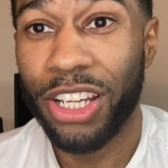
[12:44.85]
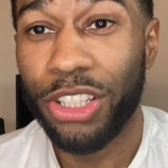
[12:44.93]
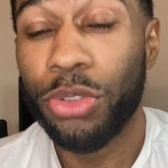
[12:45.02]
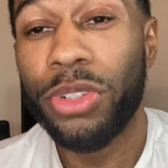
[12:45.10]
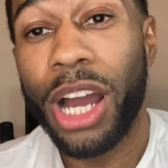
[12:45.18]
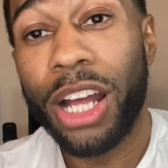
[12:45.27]

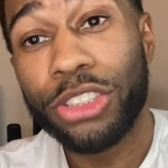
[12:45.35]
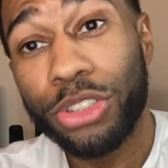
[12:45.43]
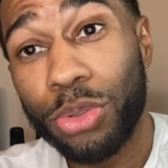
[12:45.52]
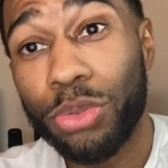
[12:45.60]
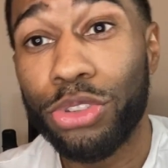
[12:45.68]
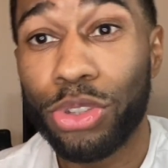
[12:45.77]
You got
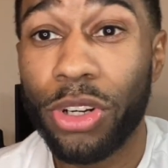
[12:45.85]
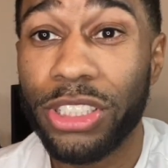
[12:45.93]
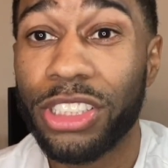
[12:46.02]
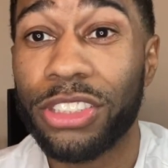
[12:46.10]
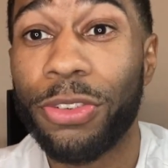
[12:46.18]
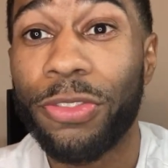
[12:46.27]
two
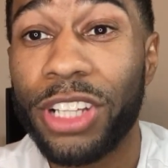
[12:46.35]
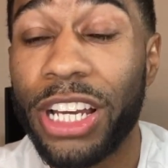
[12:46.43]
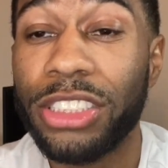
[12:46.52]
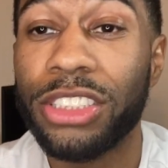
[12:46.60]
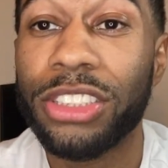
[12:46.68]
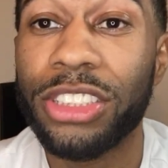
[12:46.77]
choices,
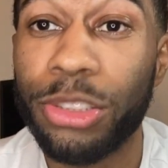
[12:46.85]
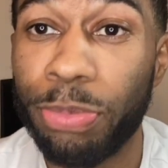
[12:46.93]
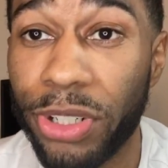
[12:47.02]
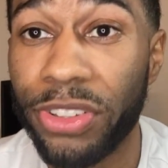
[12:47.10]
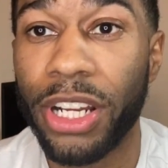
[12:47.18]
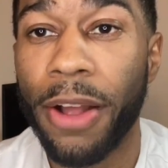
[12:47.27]
flesh and
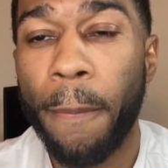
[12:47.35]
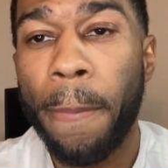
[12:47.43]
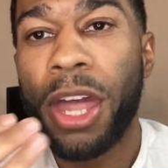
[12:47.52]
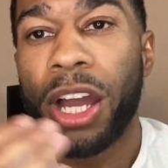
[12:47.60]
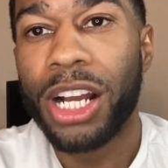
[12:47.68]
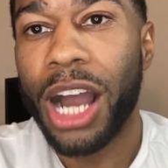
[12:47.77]
spirit,
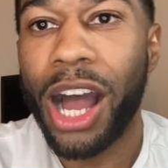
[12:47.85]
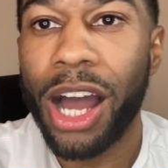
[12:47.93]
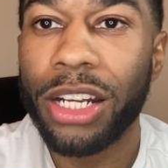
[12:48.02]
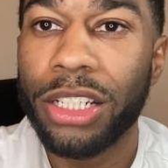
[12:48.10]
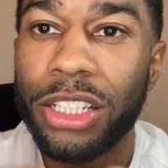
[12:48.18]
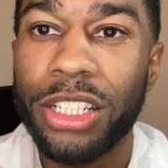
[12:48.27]

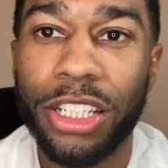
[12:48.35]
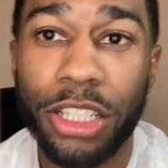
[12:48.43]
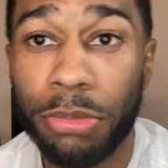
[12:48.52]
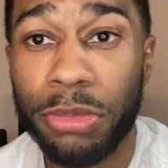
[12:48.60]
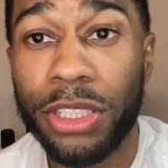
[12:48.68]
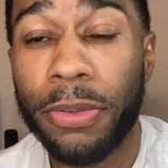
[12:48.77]
God and the
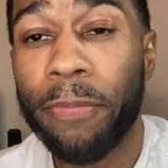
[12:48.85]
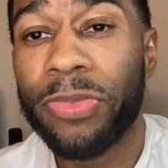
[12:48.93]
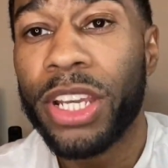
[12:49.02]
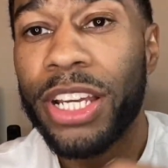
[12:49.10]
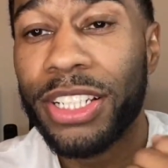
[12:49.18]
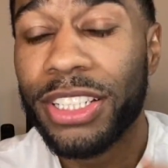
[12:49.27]
enemy.
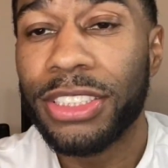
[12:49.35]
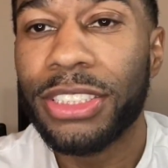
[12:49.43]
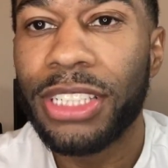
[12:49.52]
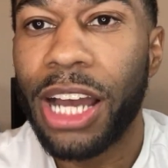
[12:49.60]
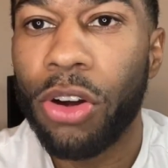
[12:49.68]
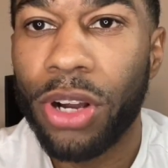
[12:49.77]
And this
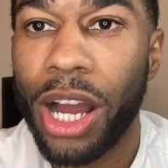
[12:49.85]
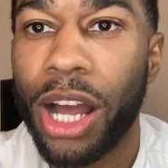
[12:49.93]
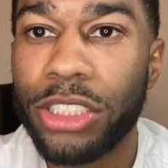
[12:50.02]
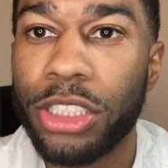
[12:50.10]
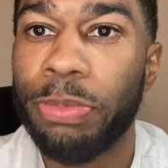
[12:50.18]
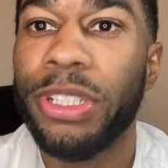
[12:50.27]
is how
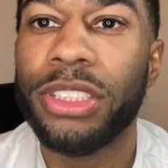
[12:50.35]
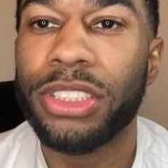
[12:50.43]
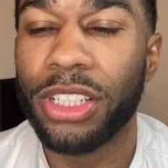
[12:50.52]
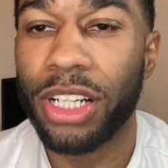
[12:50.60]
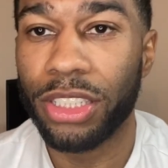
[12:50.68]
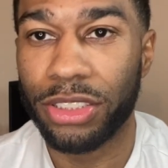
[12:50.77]
God speaks
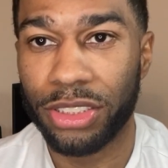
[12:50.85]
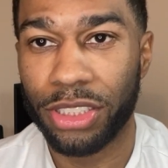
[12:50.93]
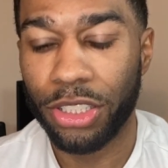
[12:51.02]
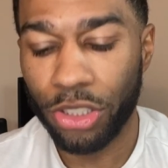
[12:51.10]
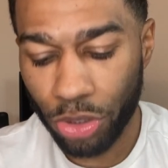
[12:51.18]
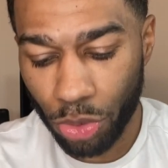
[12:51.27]
to us
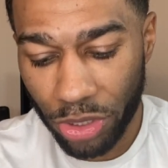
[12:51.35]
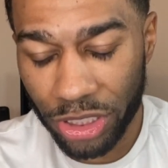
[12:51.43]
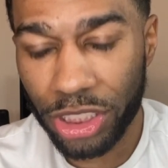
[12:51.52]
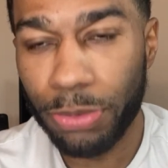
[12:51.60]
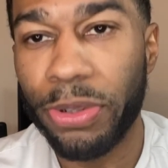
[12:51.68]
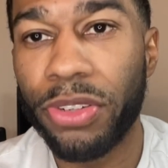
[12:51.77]
through the
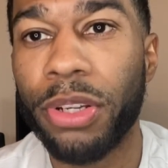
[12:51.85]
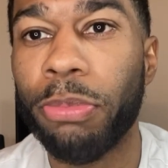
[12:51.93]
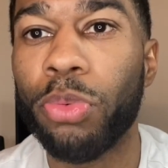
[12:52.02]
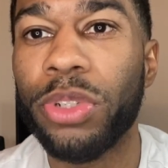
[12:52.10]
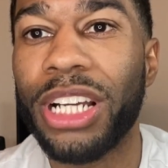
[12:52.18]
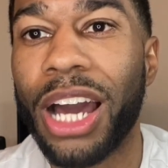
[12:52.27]
spirit,
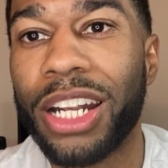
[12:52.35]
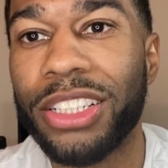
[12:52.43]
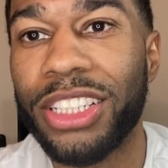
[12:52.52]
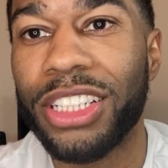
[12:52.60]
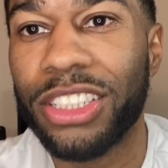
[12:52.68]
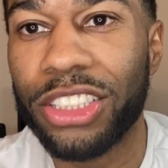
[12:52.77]
but we got to
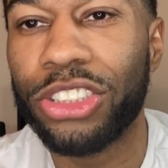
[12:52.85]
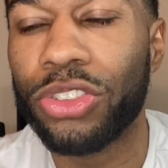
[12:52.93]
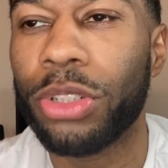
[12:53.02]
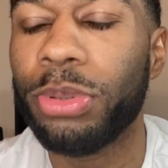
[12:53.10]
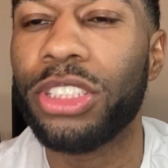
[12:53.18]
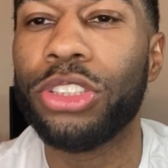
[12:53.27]
dig in the
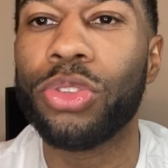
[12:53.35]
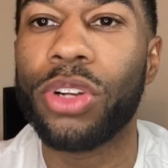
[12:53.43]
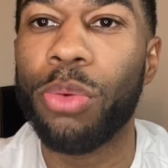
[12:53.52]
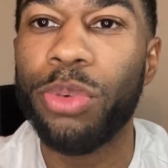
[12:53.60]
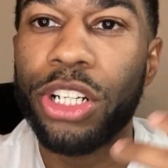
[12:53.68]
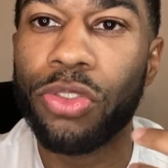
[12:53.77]
scriptures so
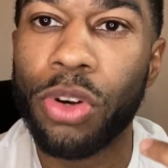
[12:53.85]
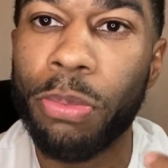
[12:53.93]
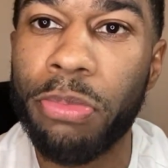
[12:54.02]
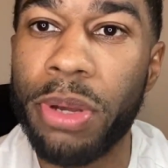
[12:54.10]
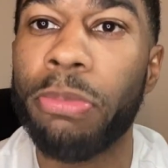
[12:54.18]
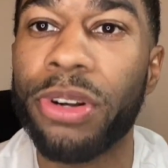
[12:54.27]
that we can
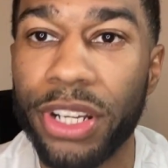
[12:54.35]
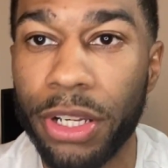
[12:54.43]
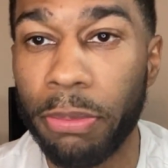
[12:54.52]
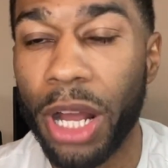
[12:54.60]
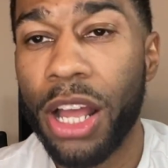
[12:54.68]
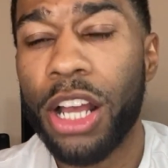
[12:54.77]
remember
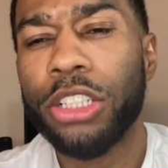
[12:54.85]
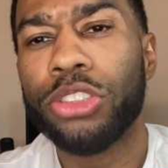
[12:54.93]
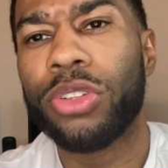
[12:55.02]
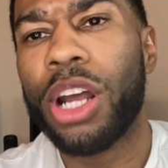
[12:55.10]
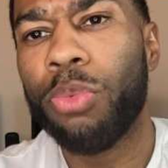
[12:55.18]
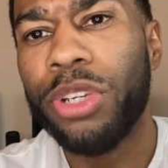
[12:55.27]
him,
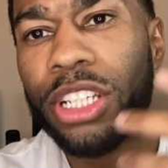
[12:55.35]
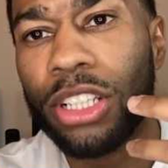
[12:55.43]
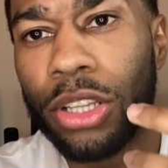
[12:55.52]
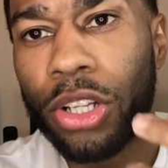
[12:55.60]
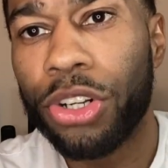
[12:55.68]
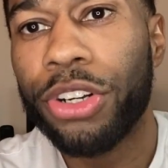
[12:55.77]
so that we
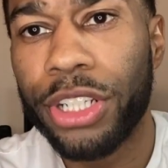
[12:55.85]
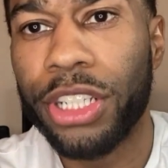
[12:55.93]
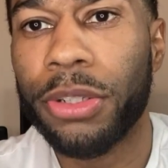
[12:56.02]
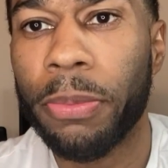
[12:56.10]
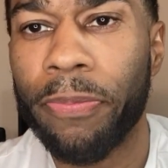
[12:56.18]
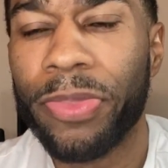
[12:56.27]
can learn
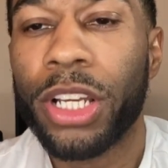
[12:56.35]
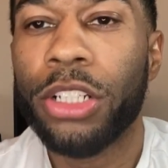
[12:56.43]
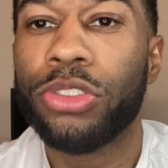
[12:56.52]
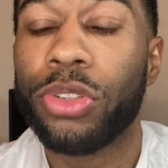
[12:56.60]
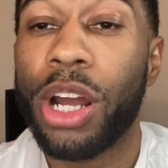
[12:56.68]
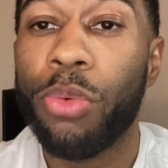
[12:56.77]
him,
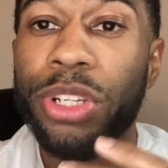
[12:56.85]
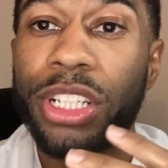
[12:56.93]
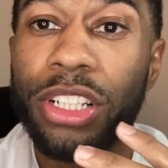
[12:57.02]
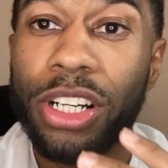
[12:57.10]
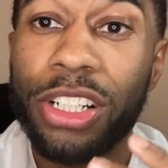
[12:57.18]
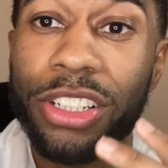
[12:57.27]
so that we
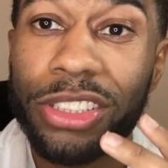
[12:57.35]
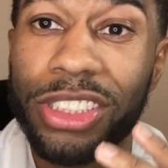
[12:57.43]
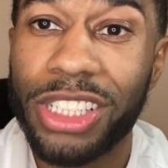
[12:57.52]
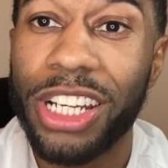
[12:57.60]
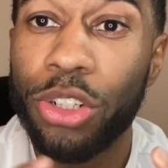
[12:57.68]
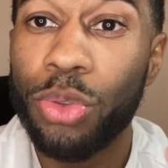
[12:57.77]
can
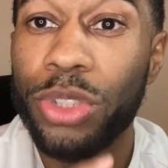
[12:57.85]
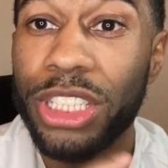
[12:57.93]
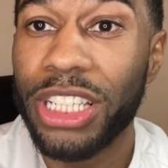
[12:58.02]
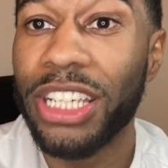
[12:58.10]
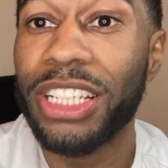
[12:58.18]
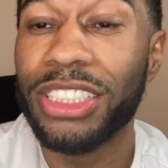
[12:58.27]
understand who
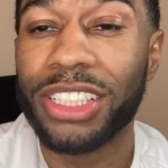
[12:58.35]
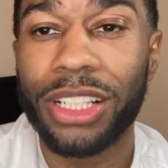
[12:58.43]
he is.